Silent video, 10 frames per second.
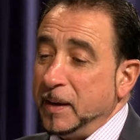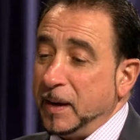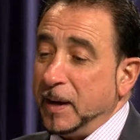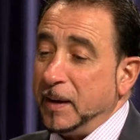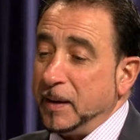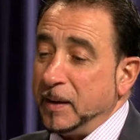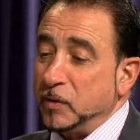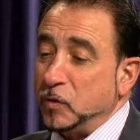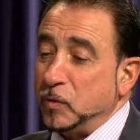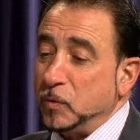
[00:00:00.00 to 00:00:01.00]
Uh, a,
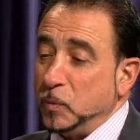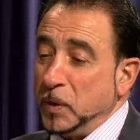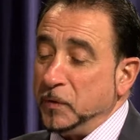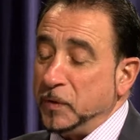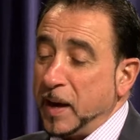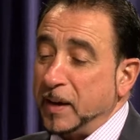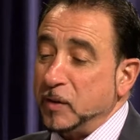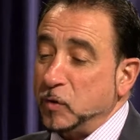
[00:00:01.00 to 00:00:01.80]
we've taken a